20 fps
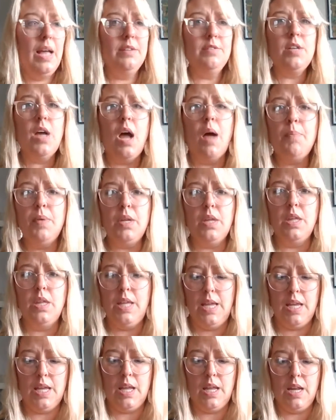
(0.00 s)
And
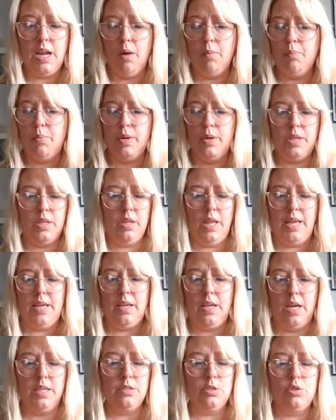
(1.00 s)
topically, it can help with
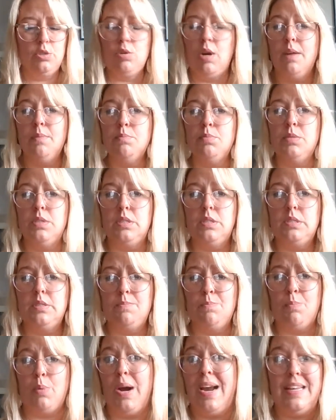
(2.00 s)
like cuts, scrapes,
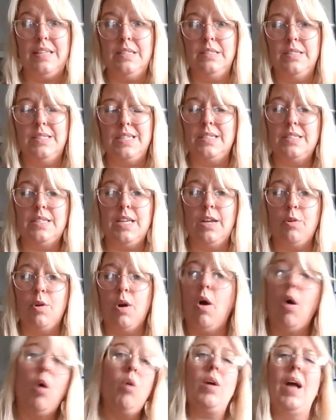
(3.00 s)
sprains,
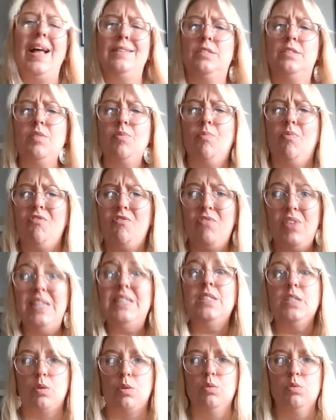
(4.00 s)
etc. All kinds of
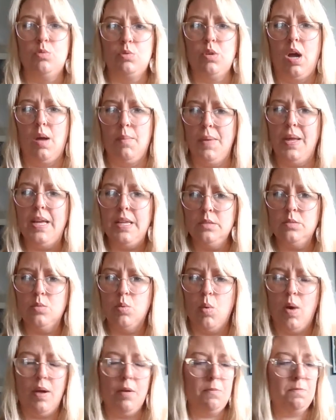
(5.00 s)
physical trauma
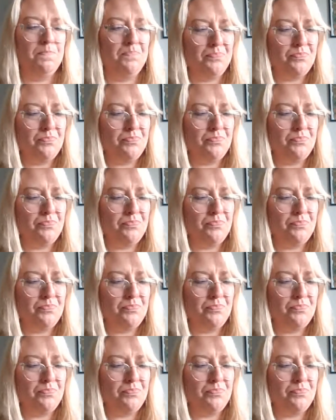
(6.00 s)
as well.